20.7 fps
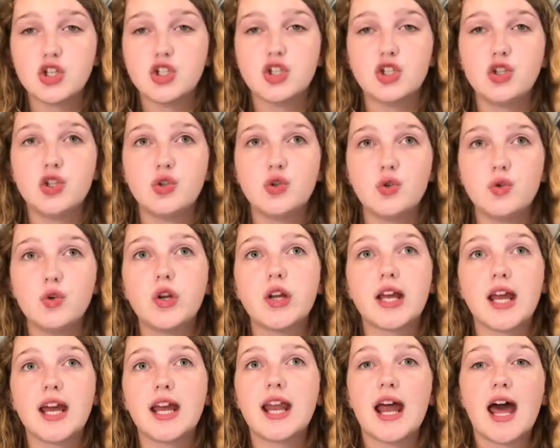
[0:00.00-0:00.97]
to
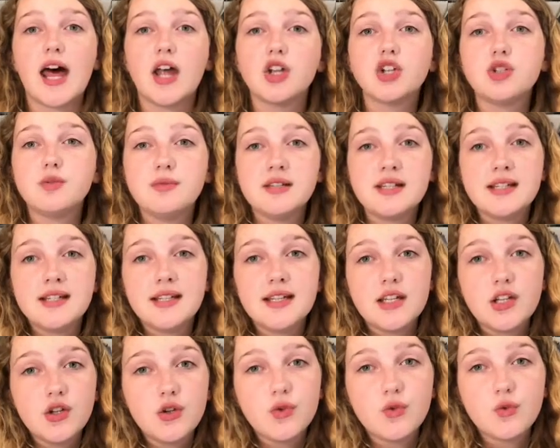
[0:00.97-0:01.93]
get
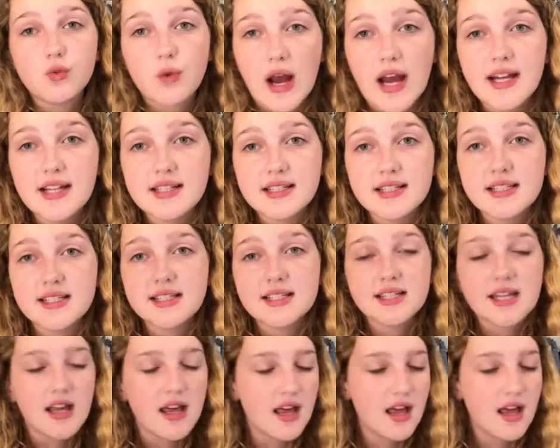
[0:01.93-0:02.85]
LGBTQ rights